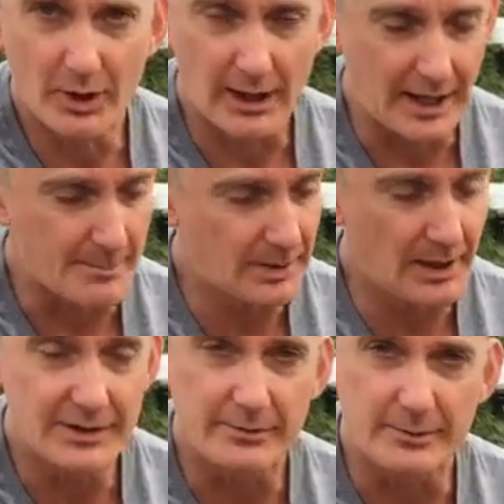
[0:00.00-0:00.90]
I like
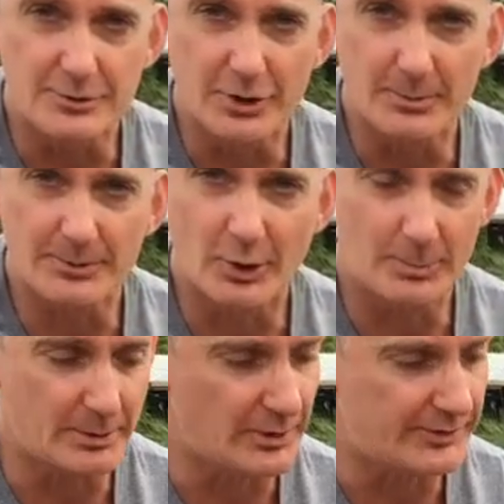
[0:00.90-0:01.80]
planting from tube stock
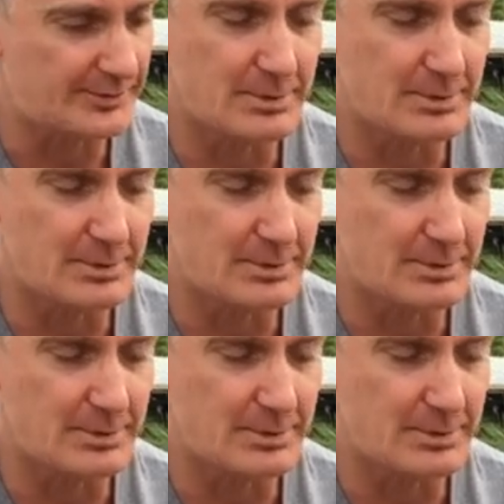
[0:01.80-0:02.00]
because this